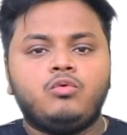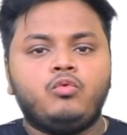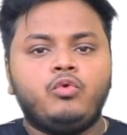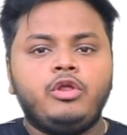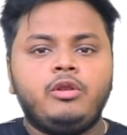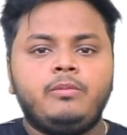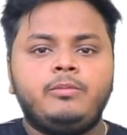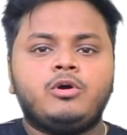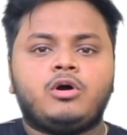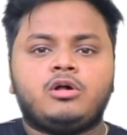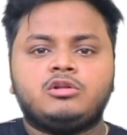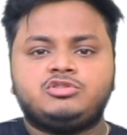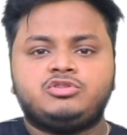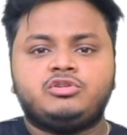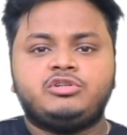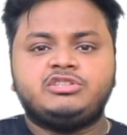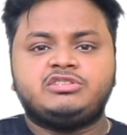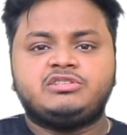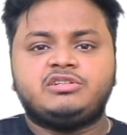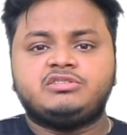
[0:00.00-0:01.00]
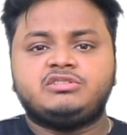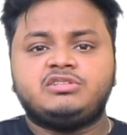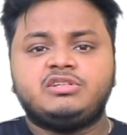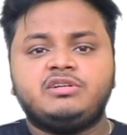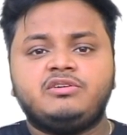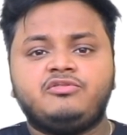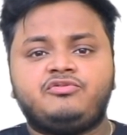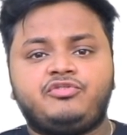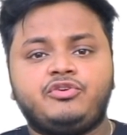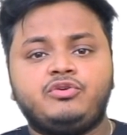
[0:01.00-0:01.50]
we'll be also
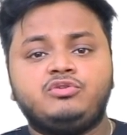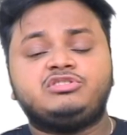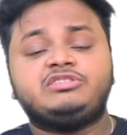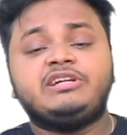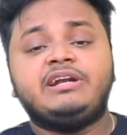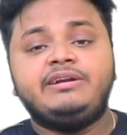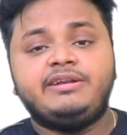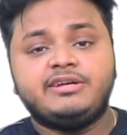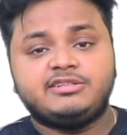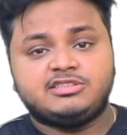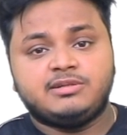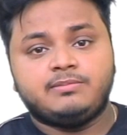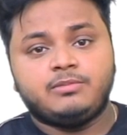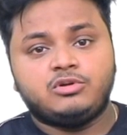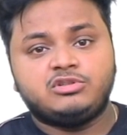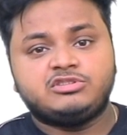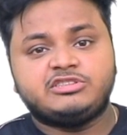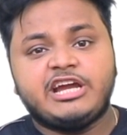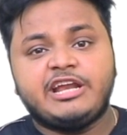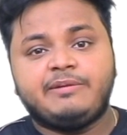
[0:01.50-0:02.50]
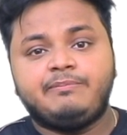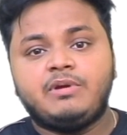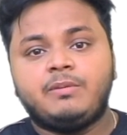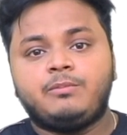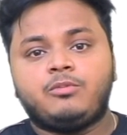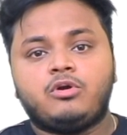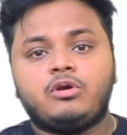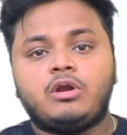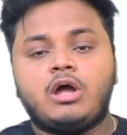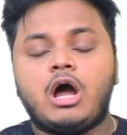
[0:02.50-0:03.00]
discussing few syntax about
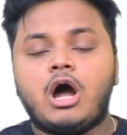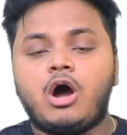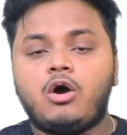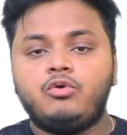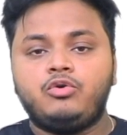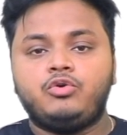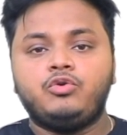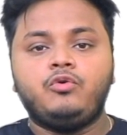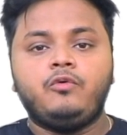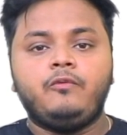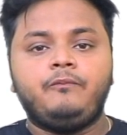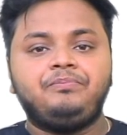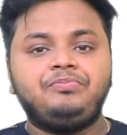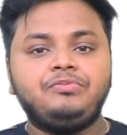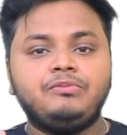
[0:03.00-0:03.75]
sitemap on how to